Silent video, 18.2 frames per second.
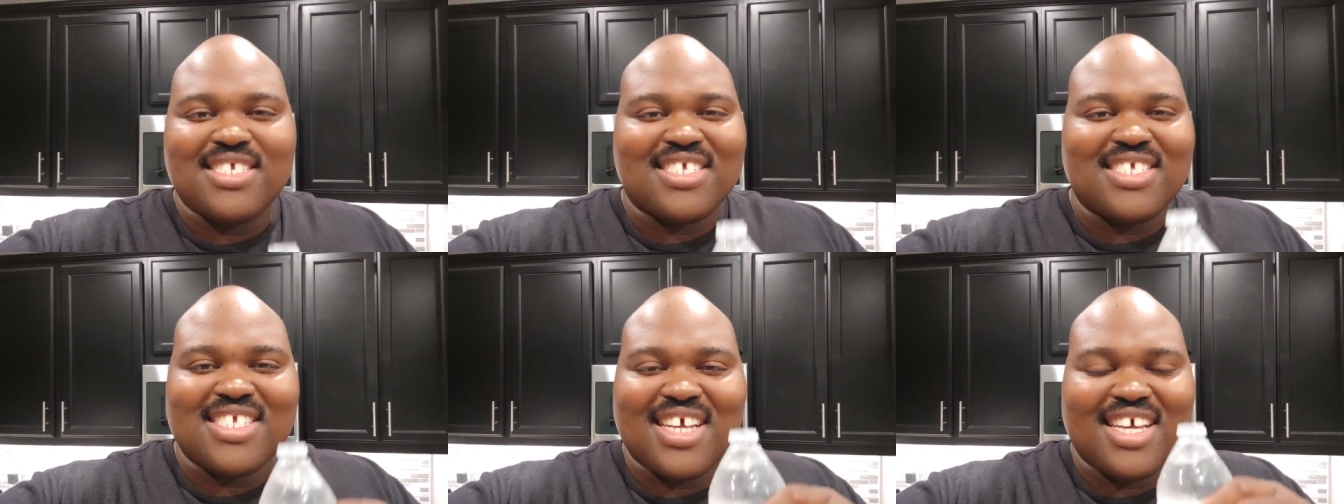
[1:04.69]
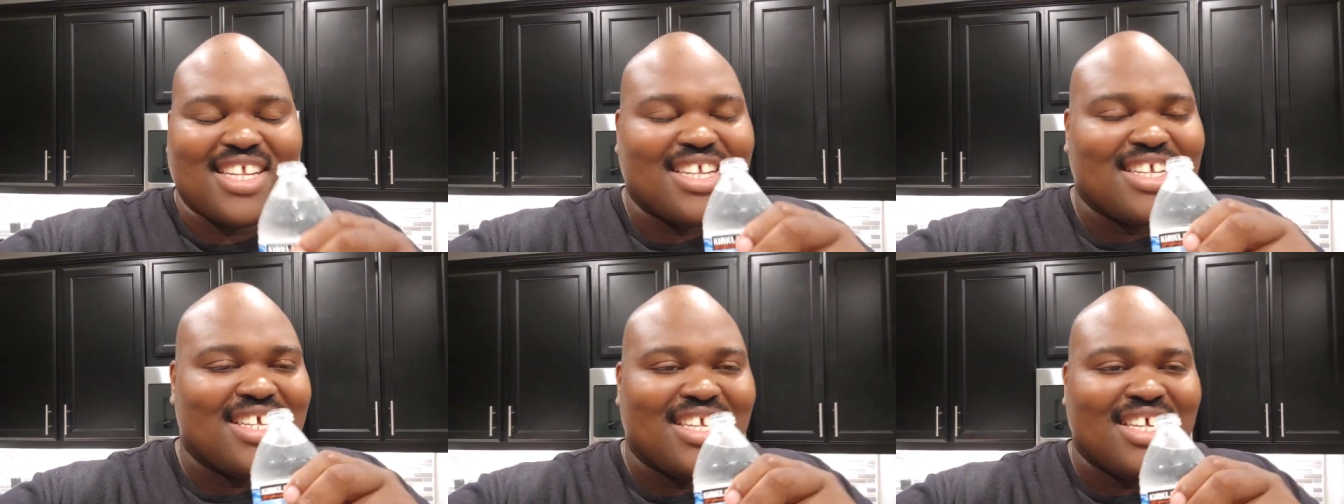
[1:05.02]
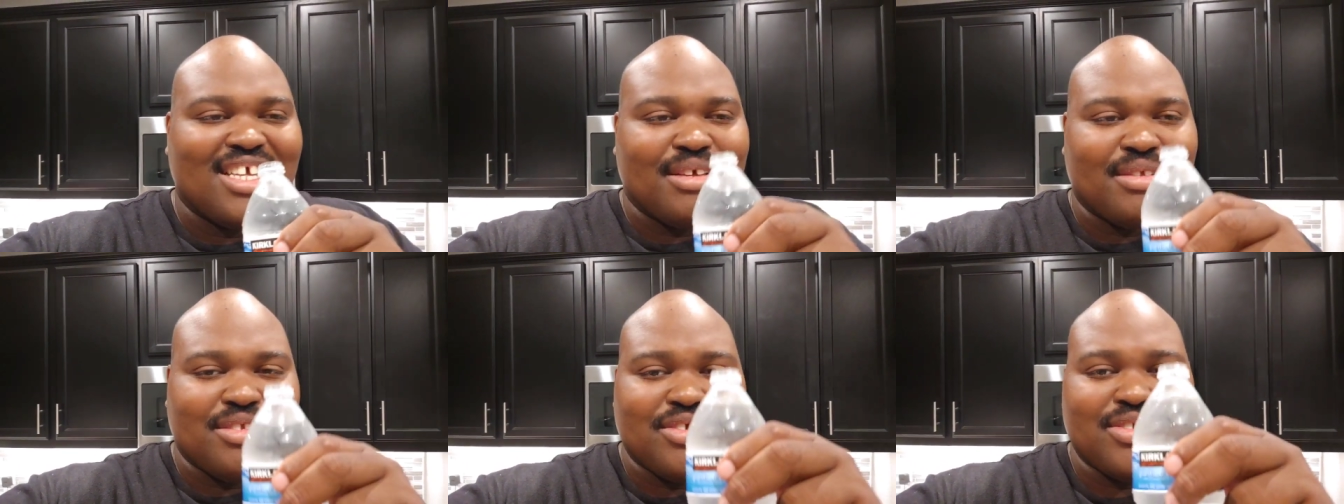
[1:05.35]
he said.
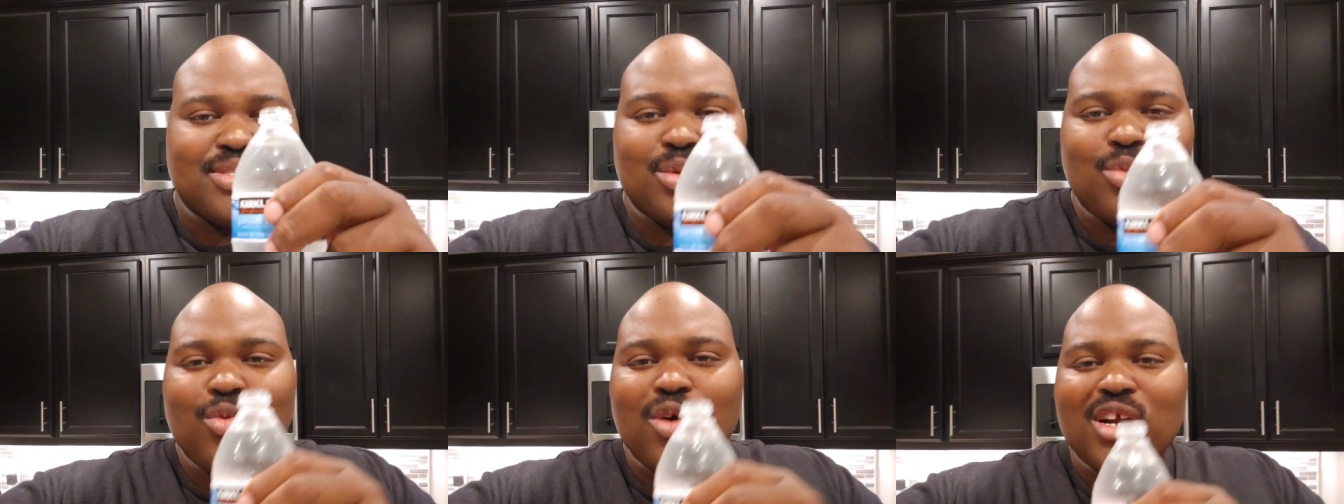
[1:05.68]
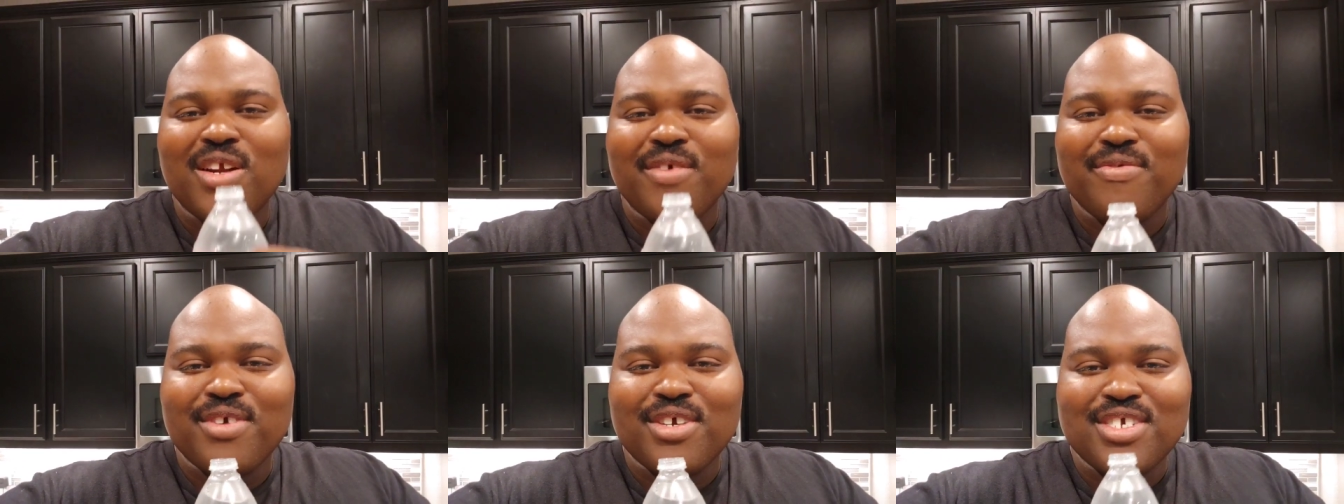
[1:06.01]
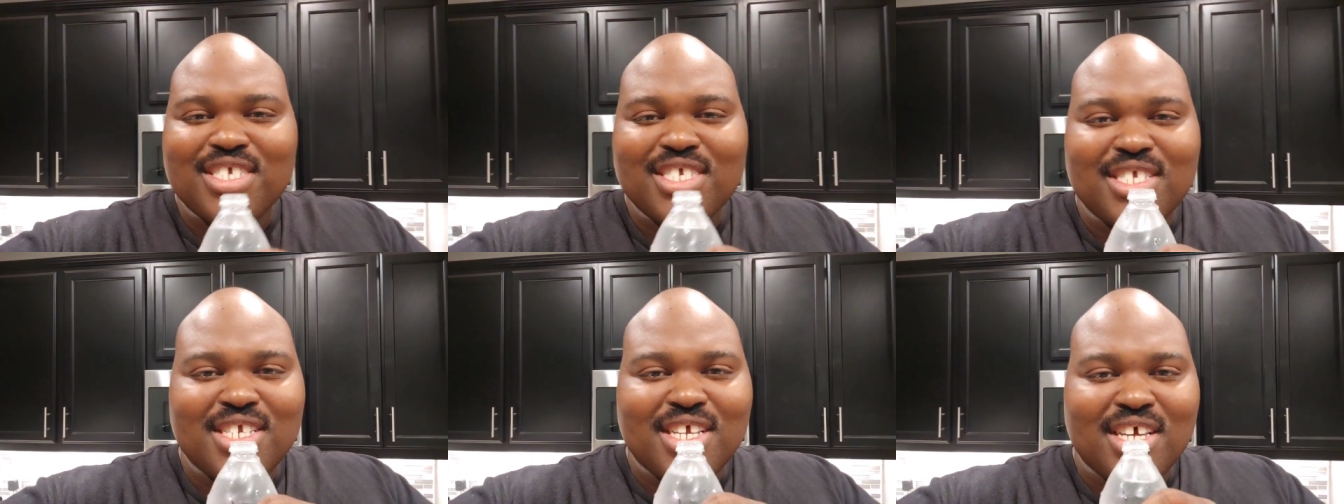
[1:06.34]
Drink some water
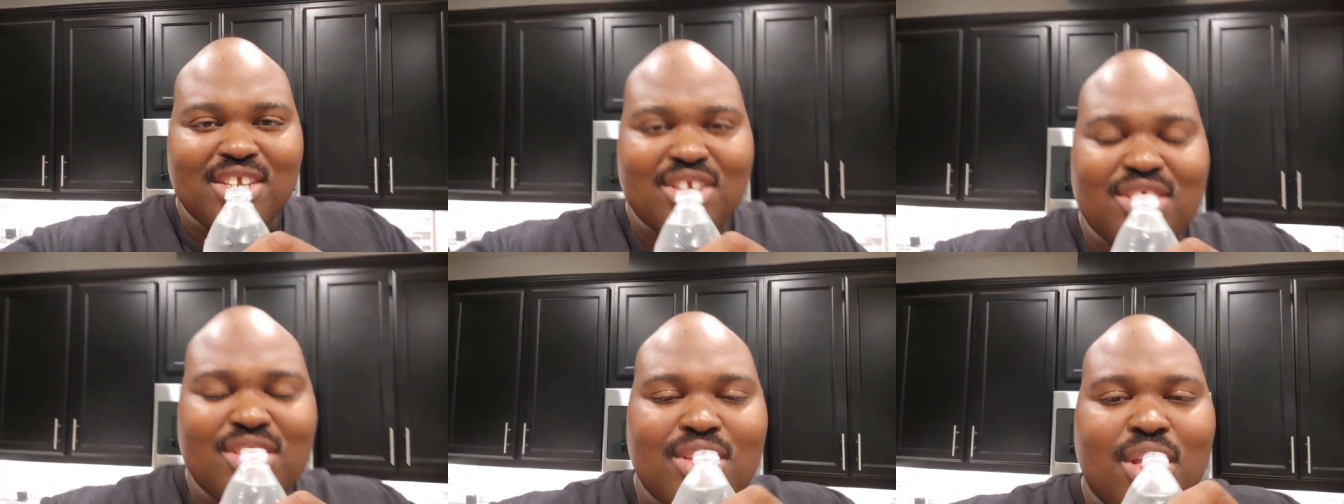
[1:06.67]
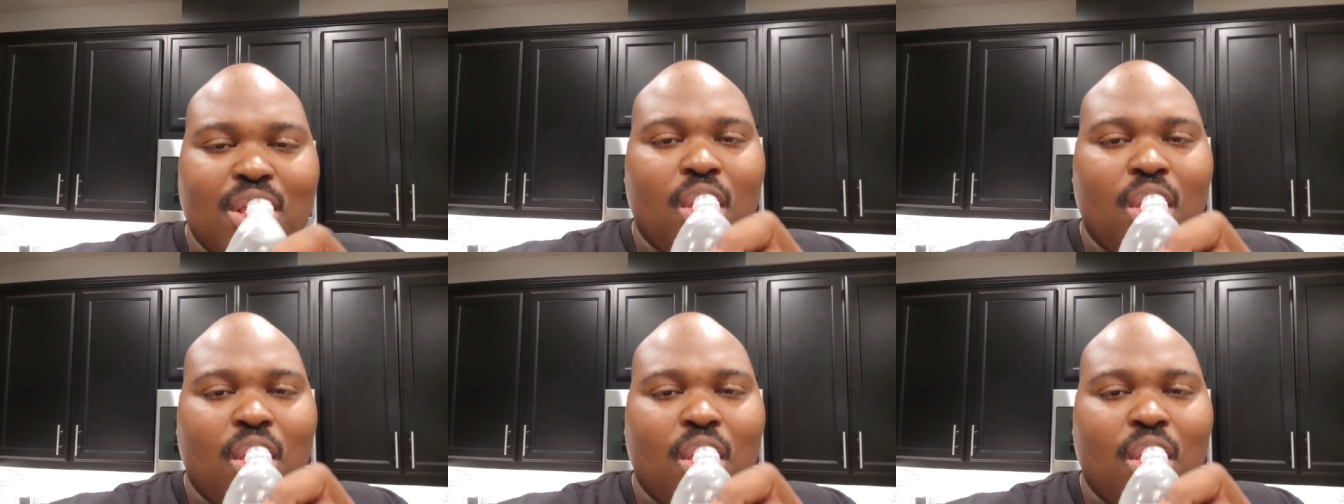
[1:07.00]
first, he said.